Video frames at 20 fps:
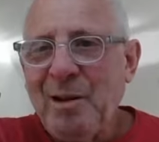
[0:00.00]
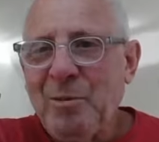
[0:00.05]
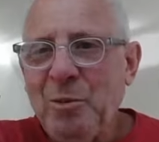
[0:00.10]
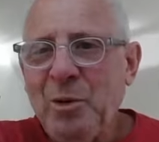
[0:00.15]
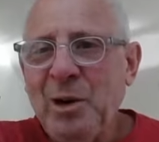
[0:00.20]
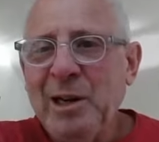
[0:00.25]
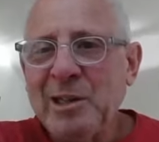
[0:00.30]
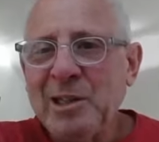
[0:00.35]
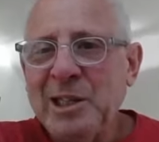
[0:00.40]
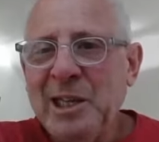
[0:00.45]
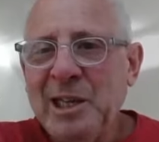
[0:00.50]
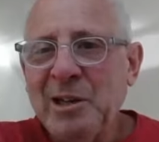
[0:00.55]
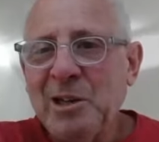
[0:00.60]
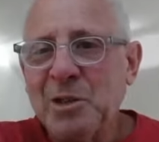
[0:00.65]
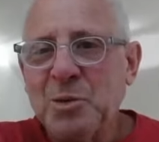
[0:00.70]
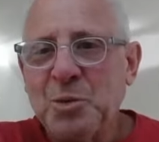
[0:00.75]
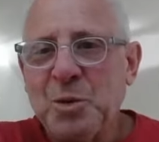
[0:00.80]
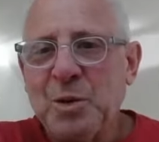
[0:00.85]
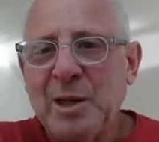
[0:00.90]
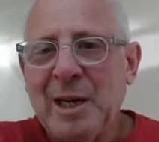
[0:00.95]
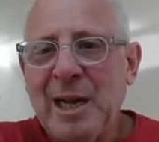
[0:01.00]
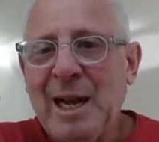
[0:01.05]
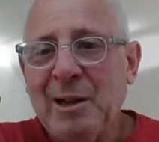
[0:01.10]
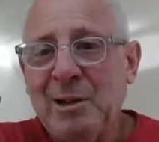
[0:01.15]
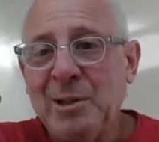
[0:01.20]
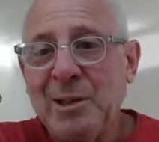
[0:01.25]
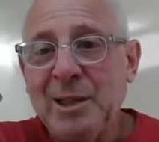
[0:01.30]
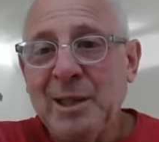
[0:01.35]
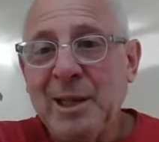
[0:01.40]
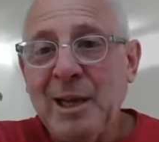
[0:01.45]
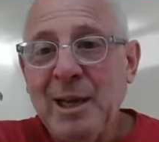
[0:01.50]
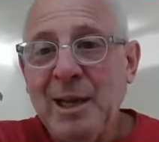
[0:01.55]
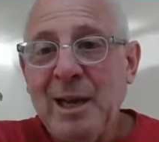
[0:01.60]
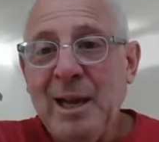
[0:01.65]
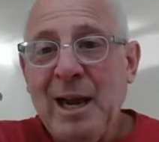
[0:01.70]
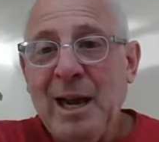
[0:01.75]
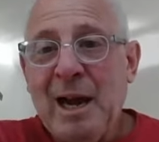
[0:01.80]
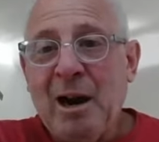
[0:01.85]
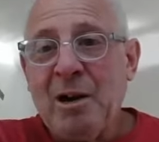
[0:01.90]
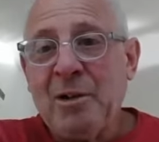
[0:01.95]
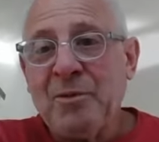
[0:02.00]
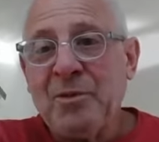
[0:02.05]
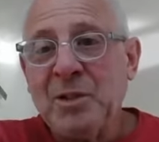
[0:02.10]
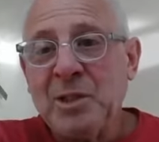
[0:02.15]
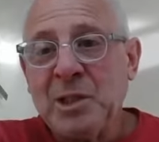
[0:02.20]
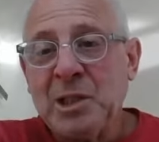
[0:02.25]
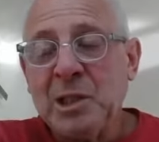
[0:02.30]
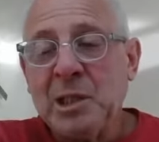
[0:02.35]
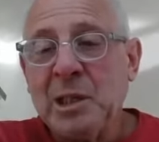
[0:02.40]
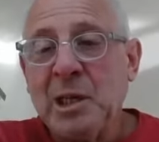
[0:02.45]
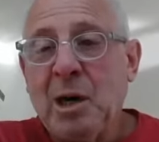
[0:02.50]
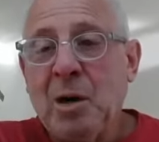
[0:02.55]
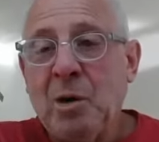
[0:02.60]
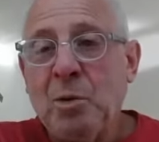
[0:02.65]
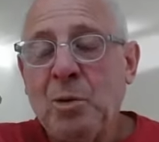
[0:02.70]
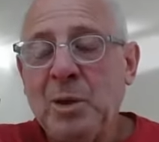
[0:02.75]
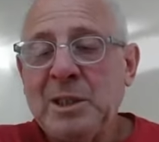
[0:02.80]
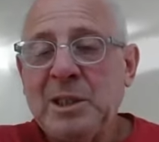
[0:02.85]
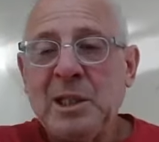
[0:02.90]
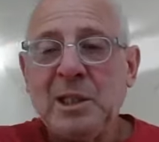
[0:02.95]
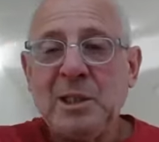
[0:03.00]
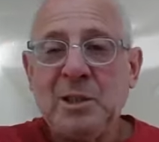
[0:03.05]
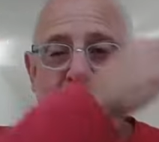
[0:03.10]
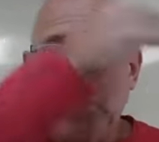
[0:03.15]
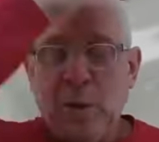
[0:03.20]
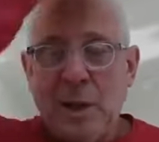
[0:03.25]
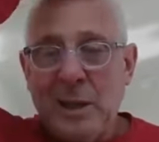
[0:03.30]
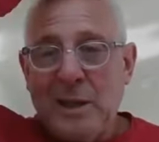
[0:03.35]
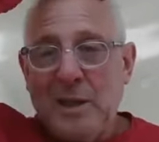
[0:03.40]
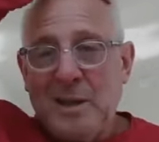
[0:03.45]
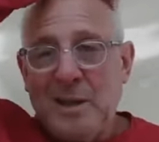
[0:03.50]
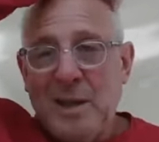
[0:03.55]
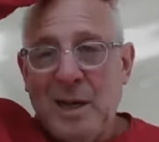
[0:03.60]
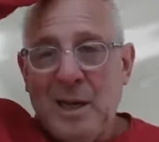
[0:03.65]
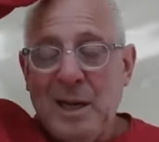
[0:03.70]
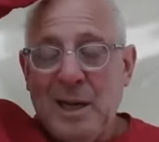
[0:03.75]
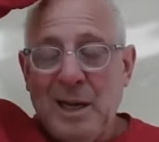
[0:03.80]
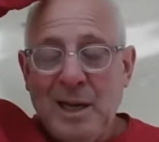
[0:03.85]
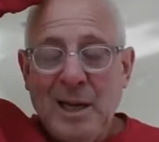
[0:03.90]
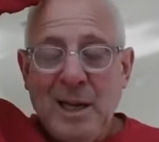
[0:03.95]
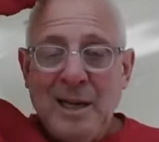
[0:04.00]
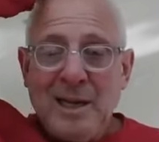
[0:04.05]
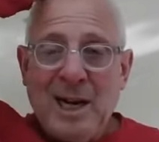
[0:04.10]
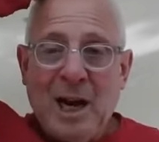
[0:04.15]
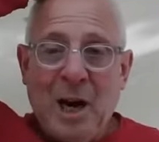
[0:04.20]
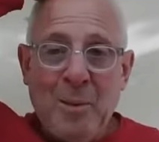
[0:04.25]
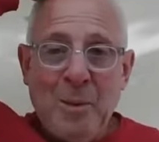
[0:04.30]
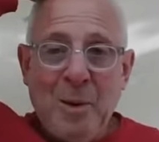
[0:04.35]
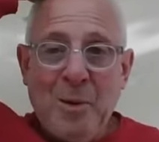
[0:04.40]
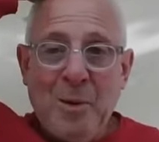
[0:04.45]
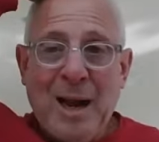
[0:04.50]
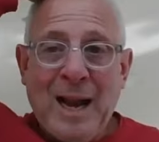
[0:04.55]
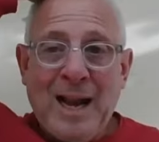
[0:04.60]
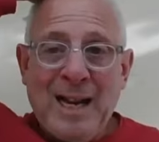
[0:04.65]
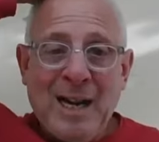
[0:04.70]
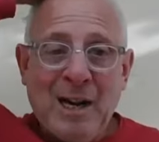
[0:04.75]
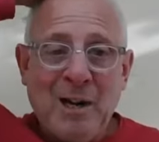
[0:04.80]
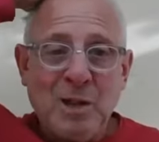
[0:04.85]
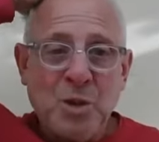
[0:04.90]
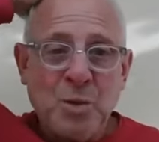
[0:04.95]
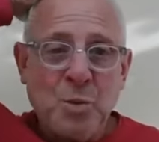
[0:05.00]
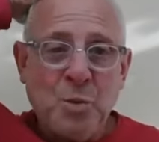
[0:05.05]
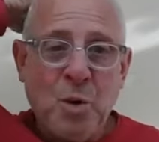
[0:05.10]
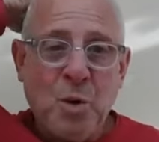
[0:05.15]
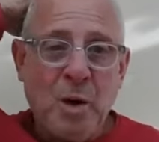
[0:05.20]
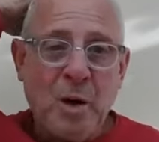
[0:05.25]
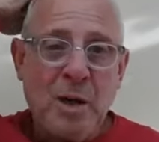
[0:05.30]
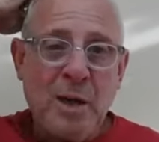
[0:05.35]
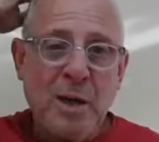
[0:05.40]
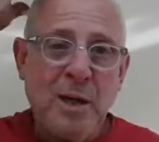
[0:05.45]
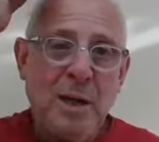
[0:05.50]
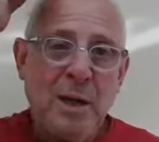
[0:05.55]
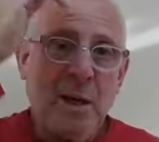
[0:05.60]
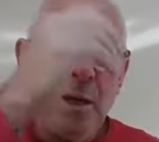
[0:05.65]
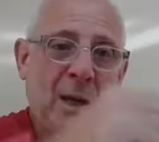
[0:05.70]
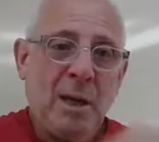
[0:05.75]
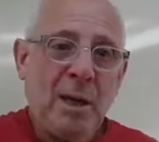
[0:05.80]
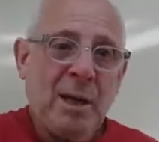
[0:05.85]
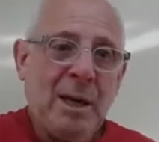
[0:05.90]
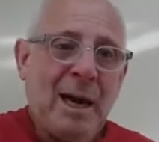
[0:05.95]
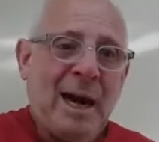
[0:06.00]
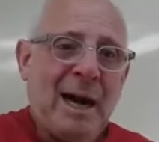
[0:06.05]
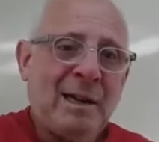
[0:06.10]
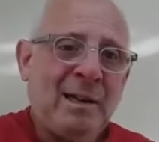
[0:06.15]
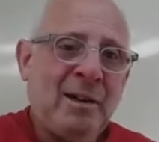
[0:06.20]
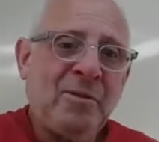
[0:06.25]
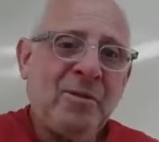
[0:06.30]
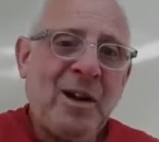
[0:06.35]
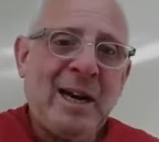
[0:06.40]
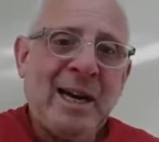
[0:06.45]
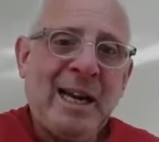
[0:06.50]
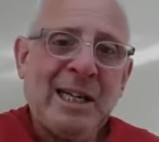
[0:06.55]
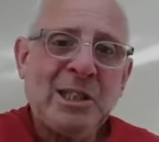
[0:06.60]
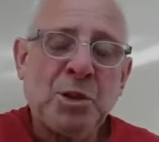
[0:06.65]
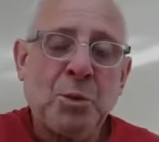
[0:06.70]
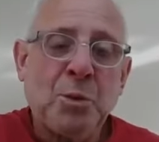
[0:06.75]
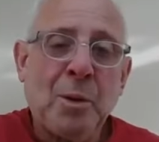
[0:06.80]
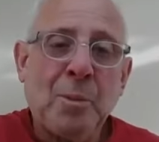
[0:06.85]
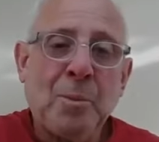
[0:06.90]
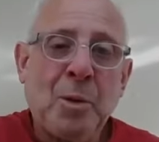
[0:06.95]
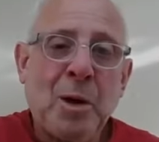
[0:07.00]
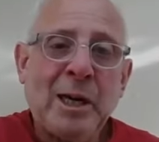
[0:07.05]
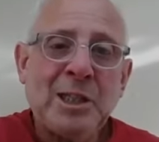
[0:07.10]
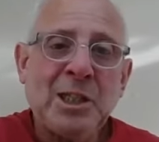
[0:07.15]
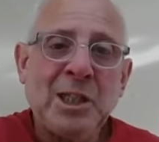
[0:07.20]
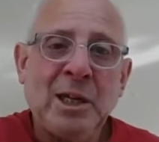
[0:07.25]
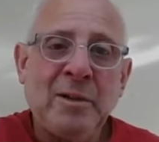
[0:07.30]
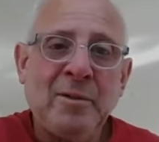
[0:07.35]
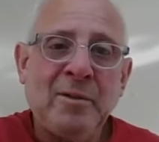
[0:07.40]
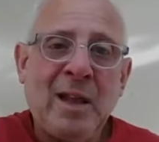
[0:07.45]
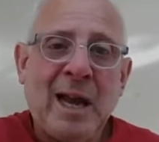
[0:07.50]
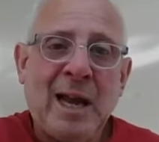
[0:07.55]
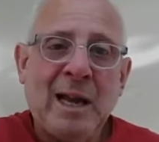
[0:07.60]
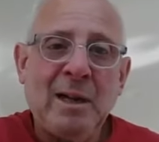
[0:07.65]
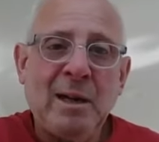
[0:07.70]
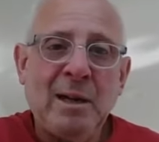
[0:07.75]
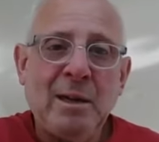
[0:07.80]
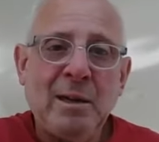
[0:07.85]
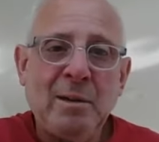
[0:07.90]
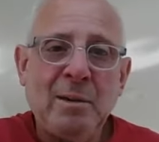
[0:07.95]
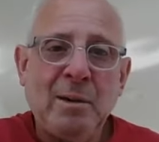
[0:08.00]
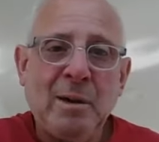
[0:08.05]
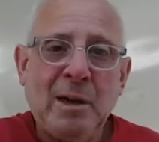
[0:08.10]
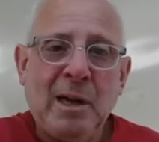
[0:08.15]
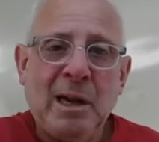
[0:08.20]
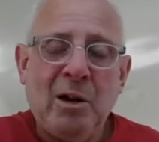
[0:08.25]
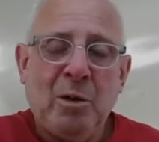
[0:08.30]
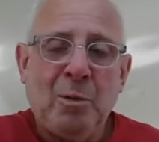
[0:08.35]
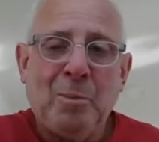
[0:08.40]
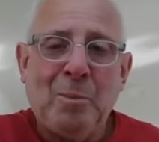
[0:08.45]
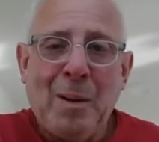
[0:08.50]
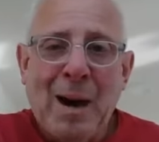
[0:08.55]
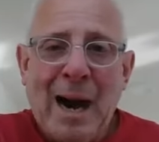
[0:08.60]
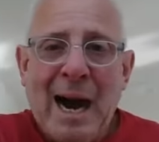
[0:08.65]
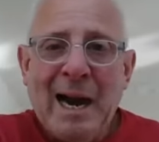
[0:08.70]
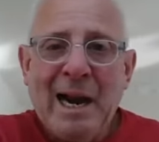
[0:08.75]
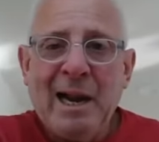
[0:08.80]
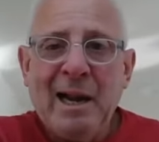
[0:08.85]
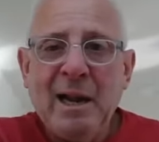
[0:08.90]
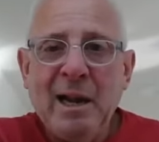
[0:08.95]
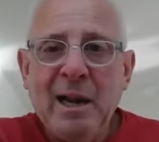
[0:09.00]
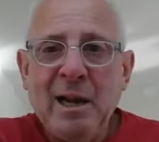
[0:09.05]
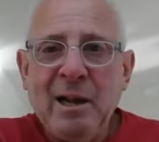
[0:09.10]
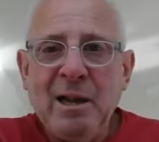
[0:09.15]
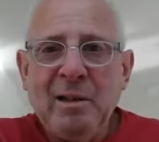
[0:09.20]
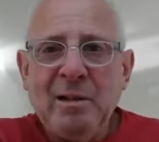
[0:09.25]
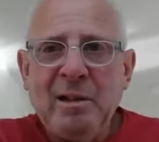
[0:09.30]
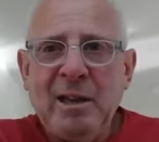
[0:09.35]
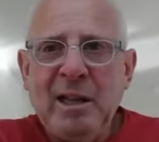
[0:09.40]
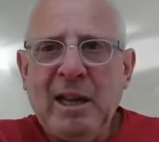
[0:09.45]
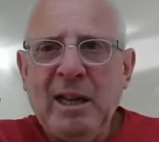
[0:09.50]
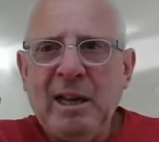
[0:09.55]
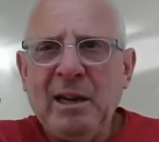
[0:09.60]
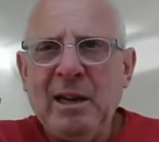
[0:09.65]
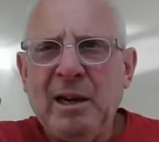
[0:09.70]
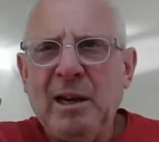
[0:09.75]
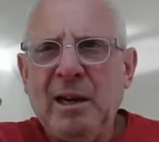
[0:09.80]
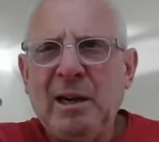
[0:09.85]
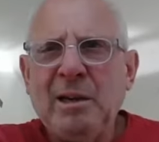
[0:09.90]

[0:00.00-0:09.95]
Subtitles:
real yields were held artificially low, which is what Carmen Reinhardt's work on the financial repression of that, by the